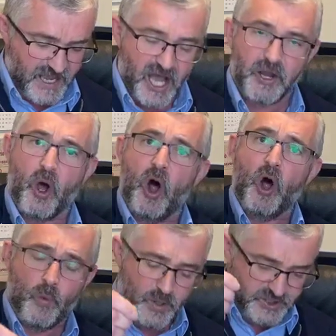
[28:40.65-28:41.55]
had
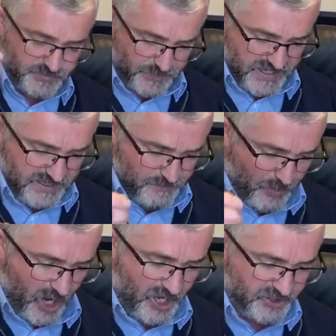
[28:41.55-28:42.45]
always been
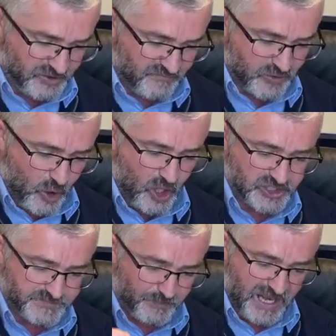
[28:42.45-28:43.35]
part of
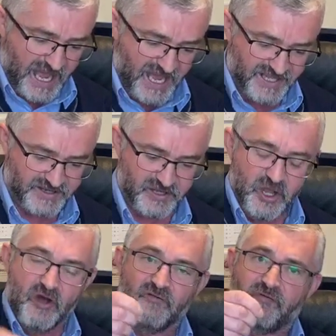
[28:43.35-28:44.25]
God's plan
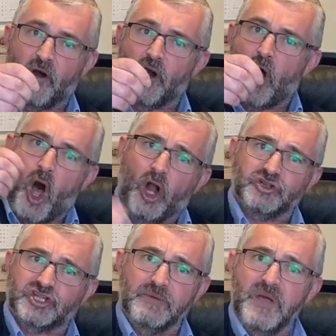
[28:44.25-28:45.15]
for
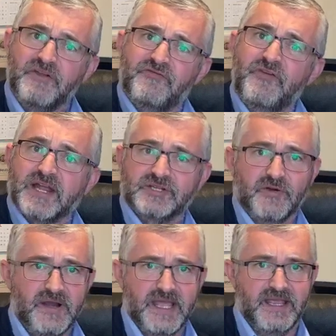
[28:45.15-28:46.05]
ultimate
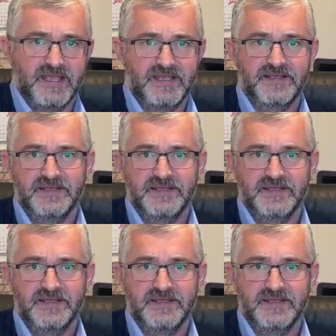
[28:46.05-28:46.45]
victory.